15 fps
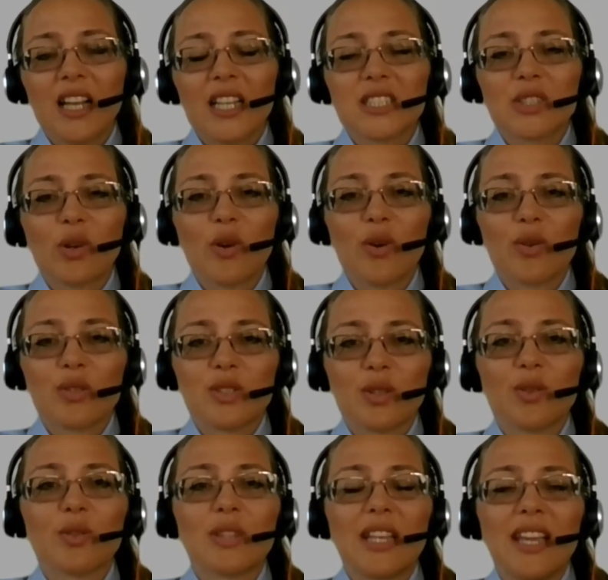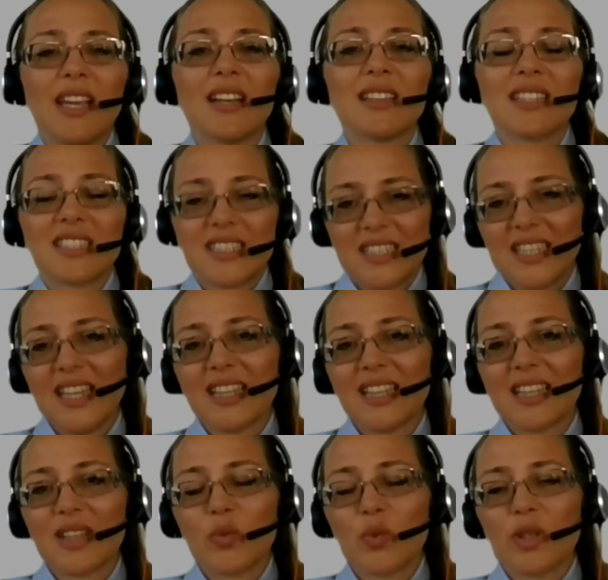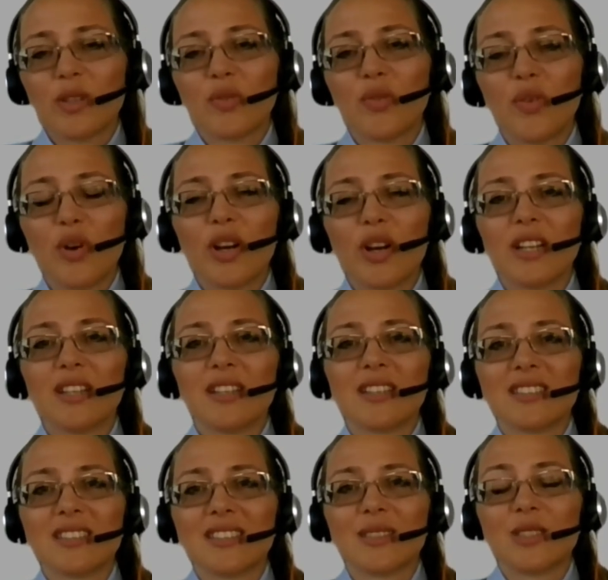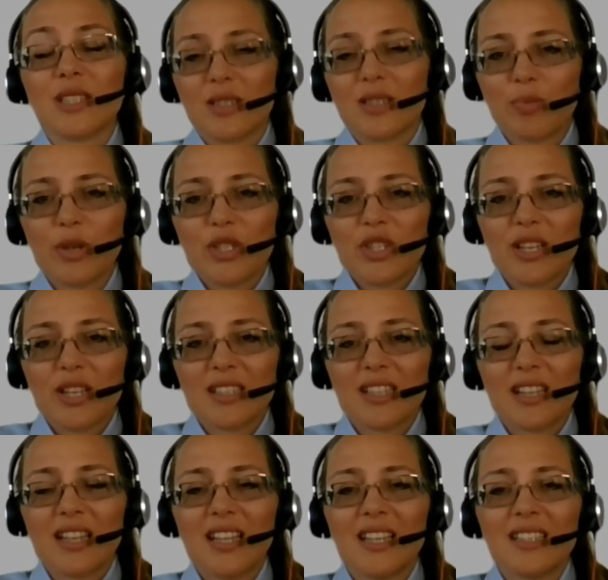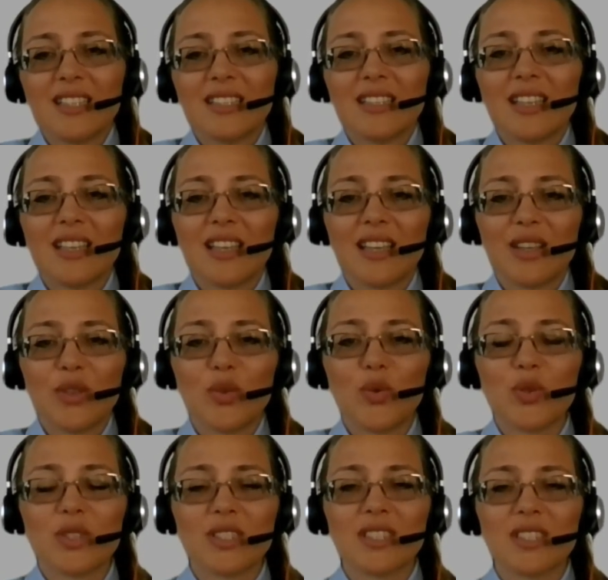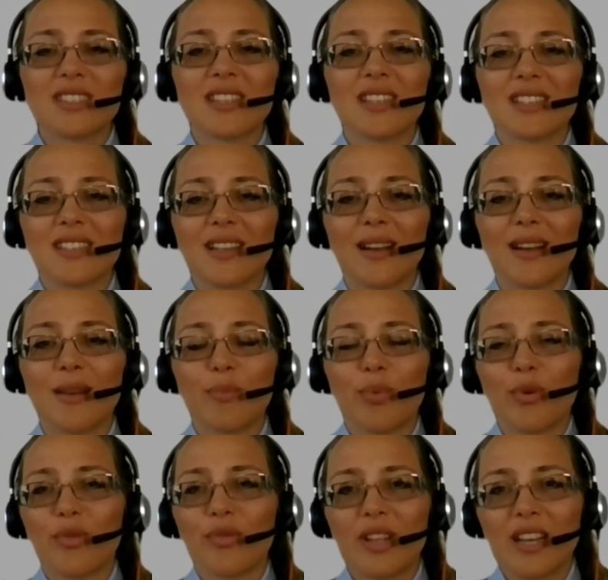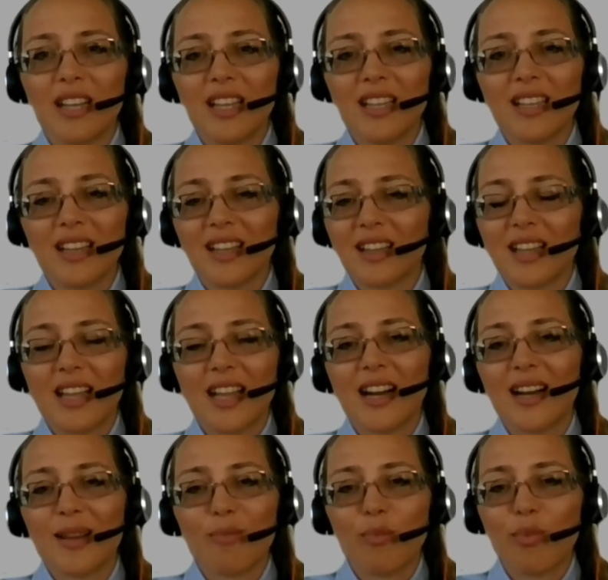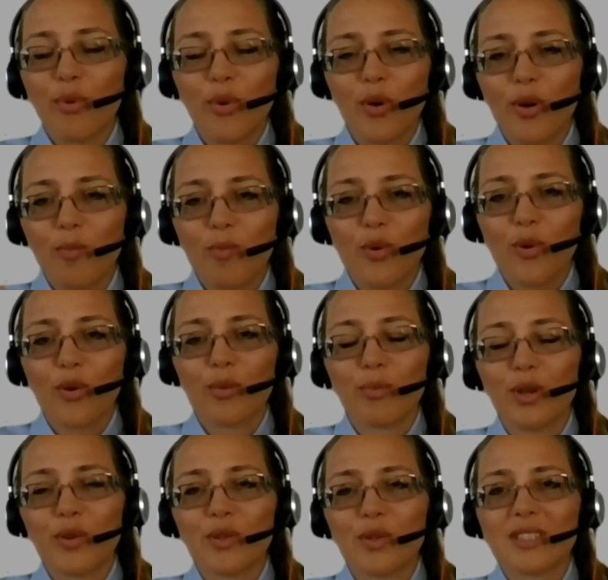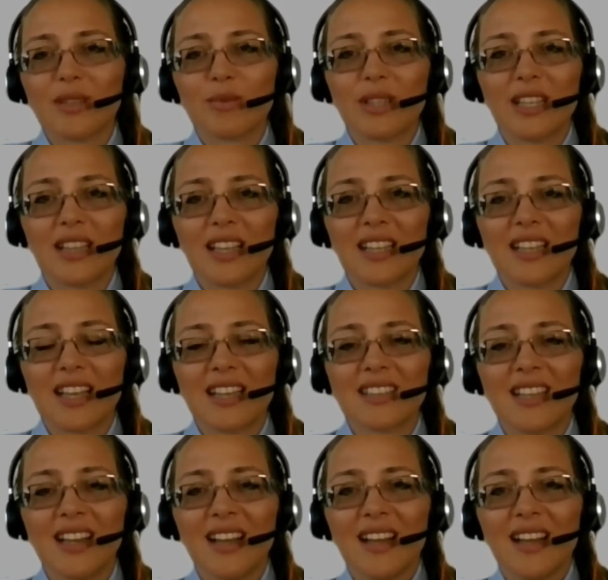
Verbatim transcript: So so they understand that with the foreigners, especially the lady, they can use this as a poverina, like I'm poor, poor me, or something like that.